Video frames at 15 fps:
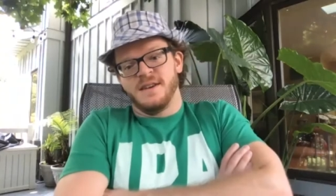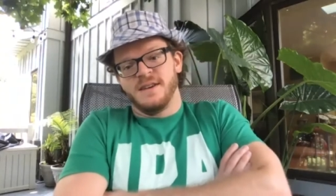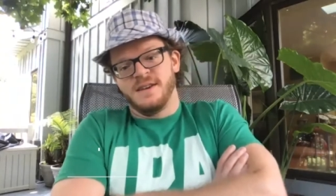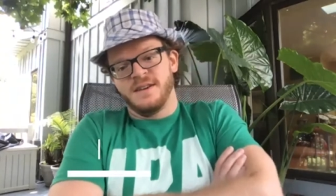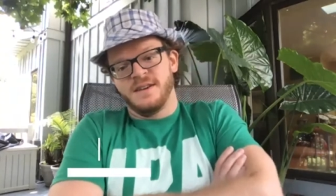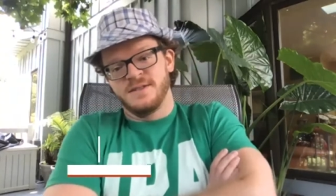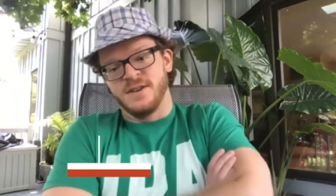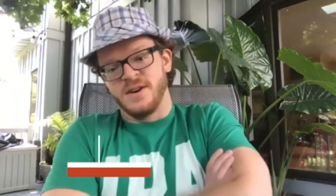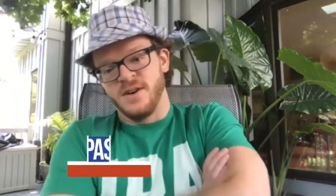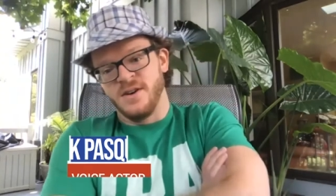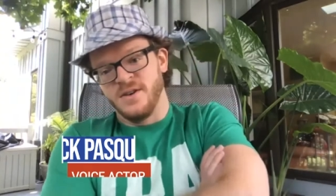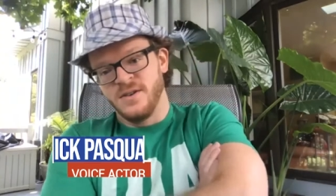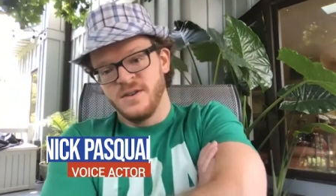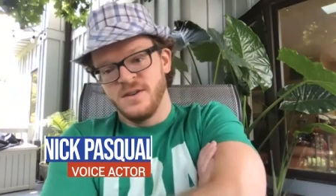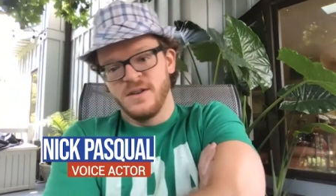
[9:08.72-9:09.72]

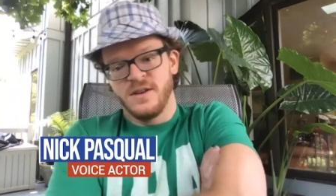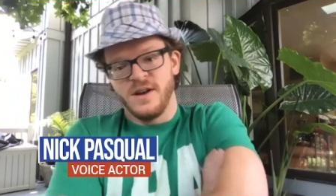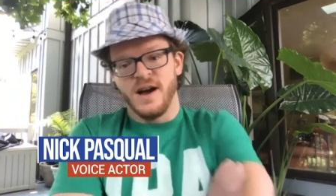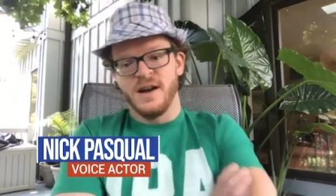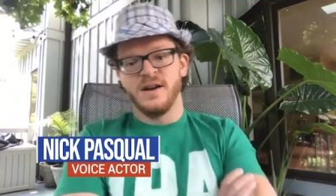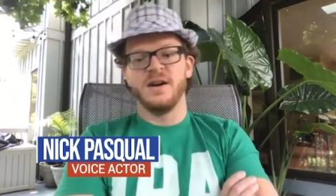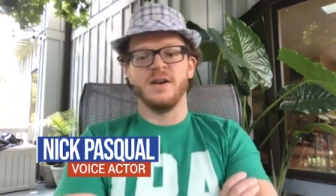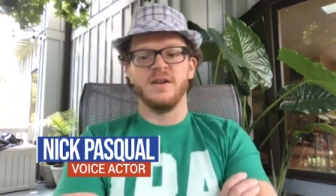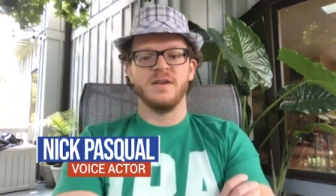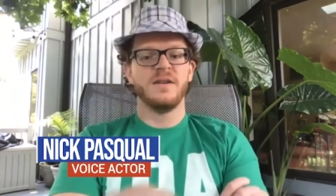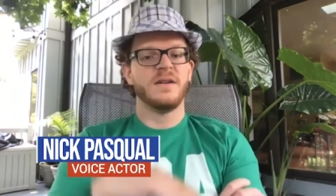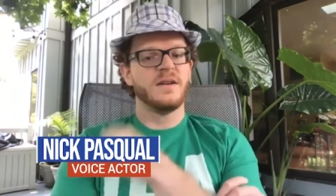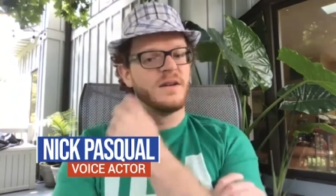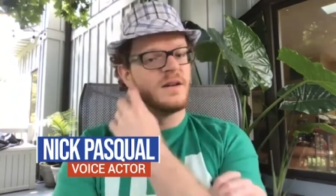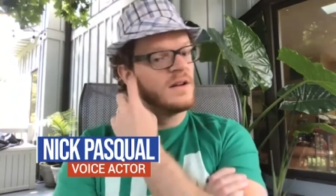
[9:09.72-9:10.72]
So I don't know.
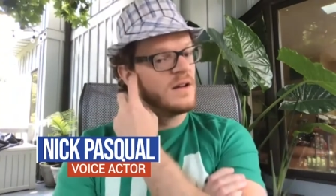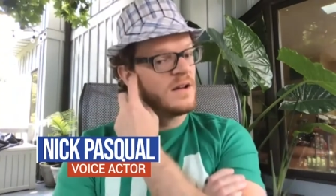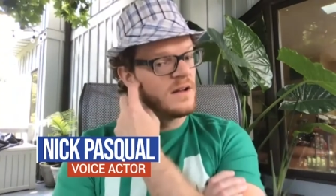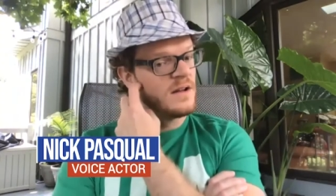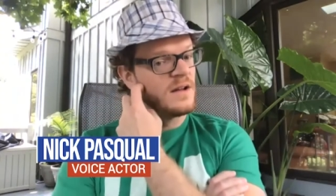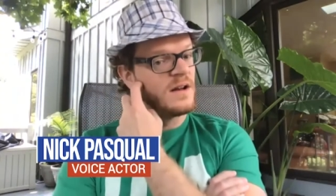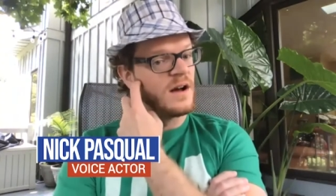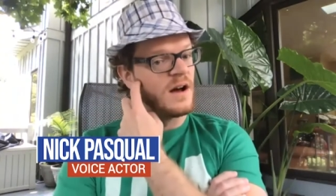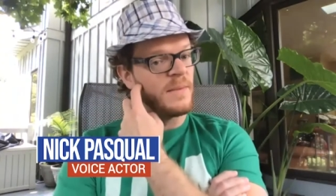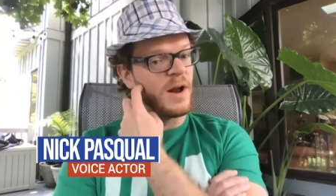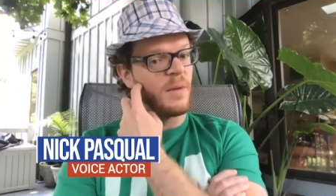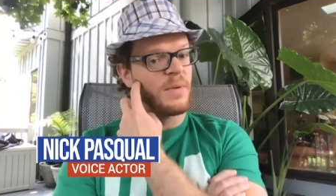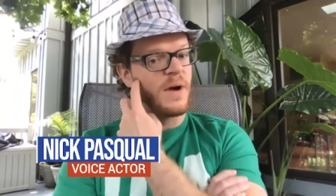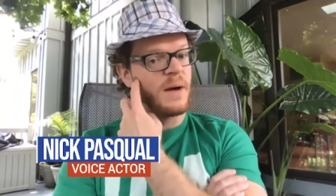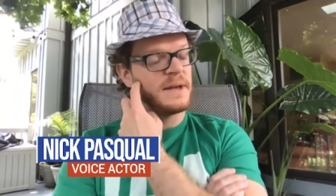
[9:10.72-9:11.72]
I mean, I'll
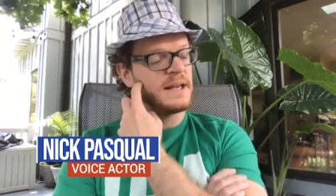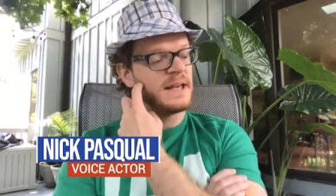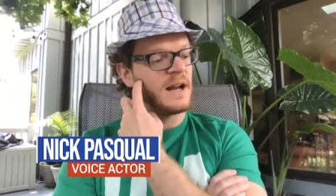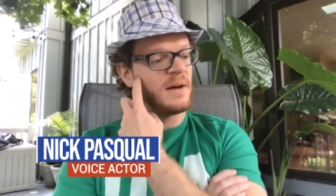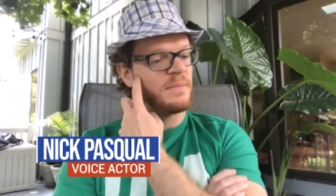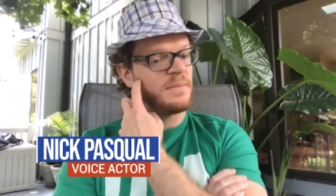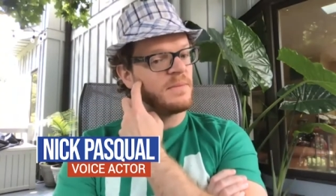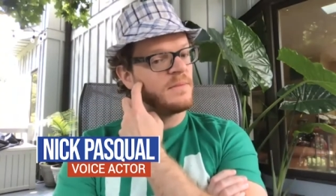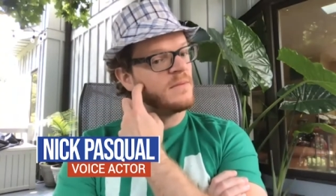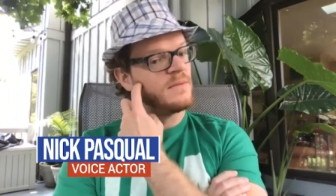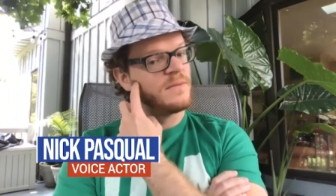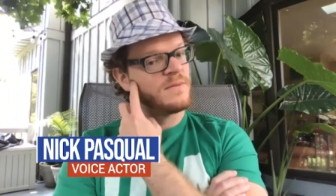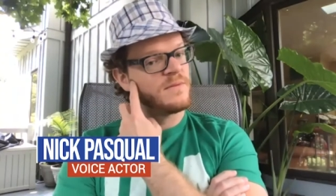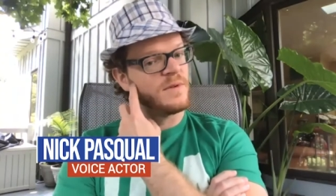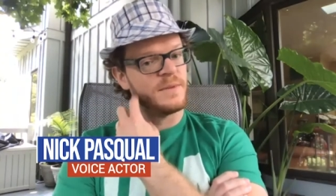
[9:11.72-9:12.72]
probably get up
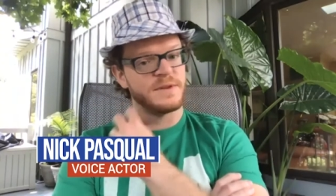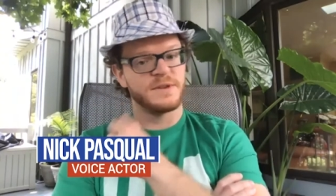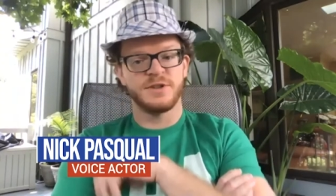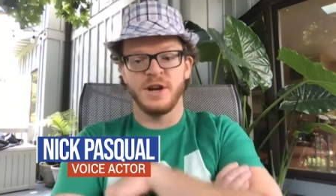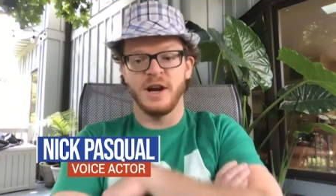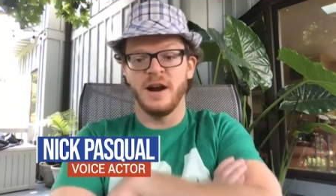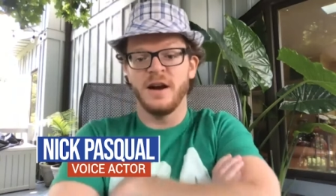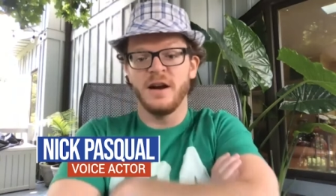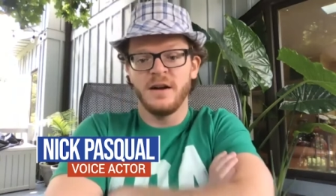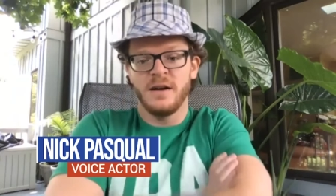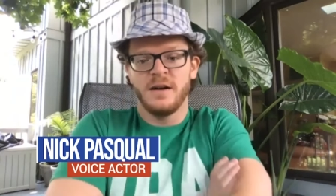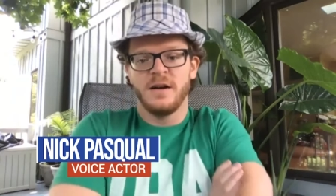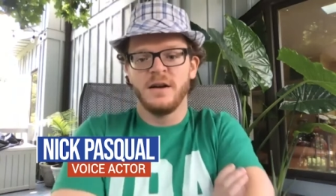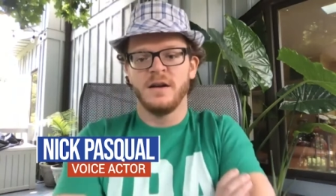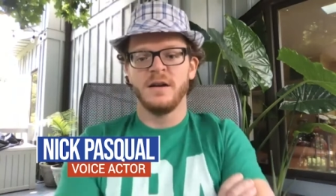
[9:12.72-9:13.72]
from this chair
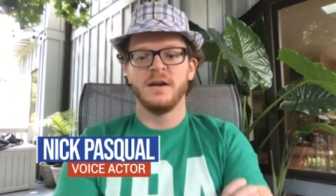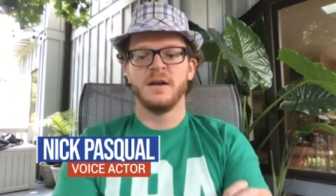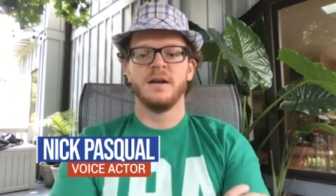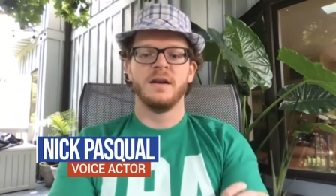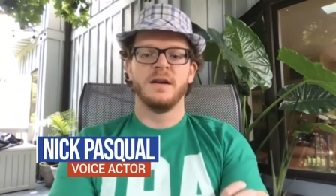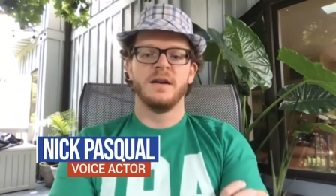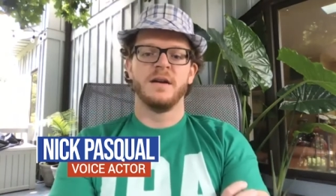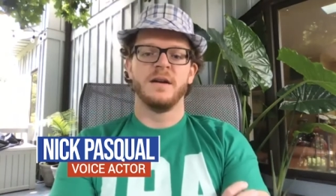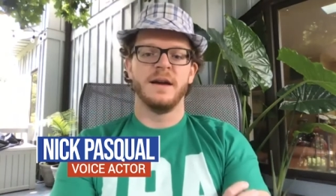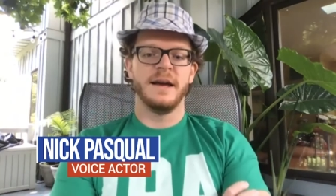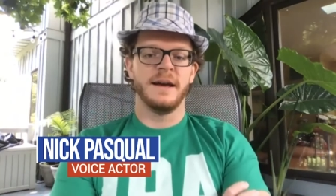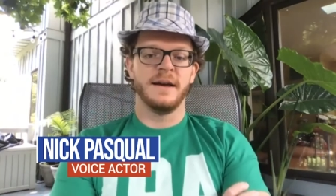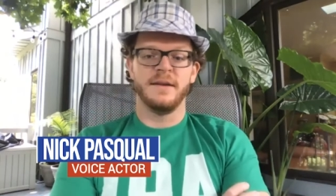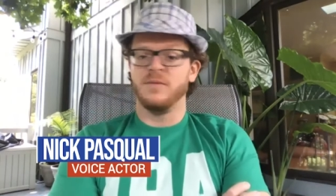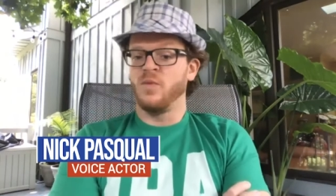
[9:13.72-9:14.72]

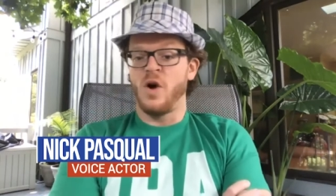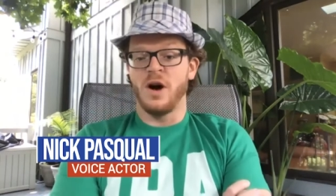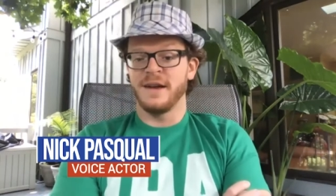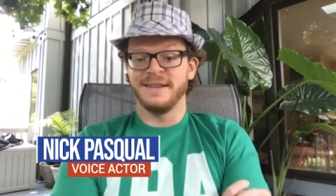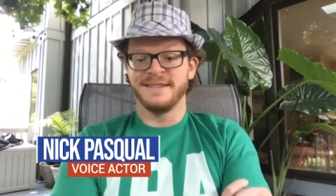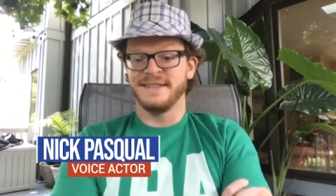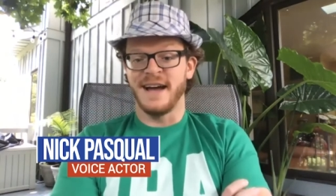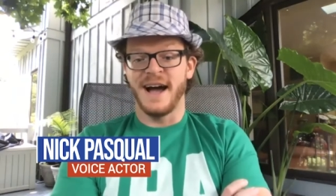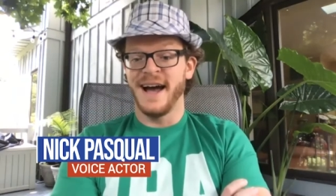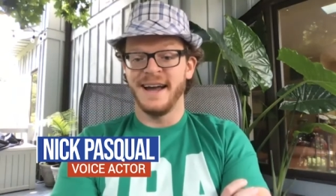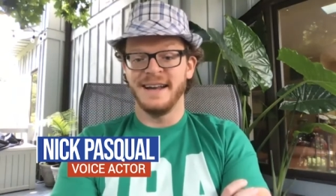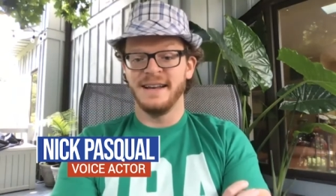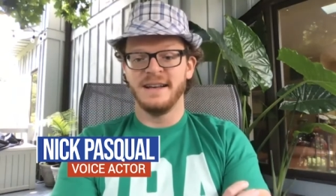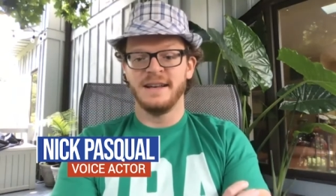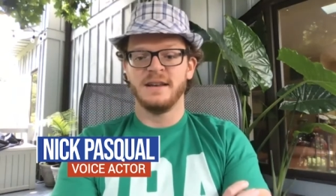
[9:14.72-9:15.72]
and walk
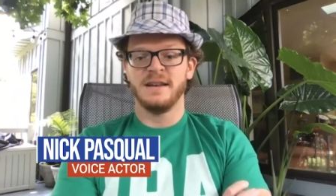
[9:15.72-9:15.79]
inside